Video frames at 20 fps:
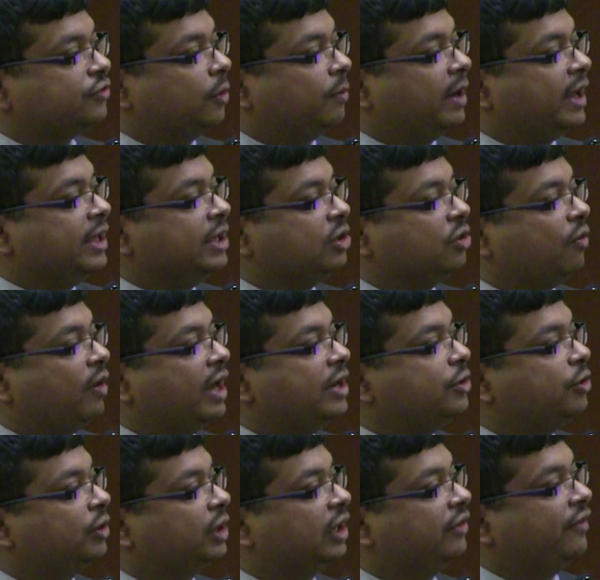from an
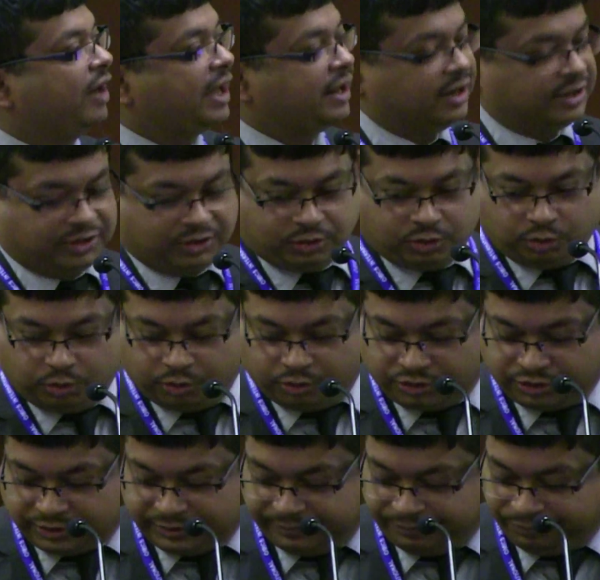equine rotavirus
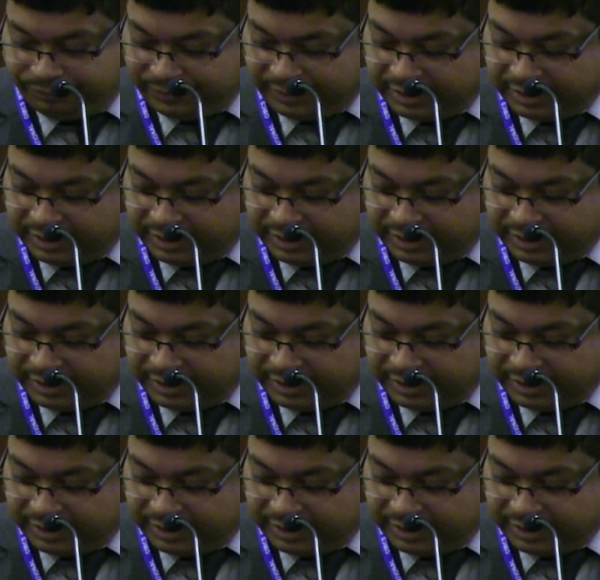source.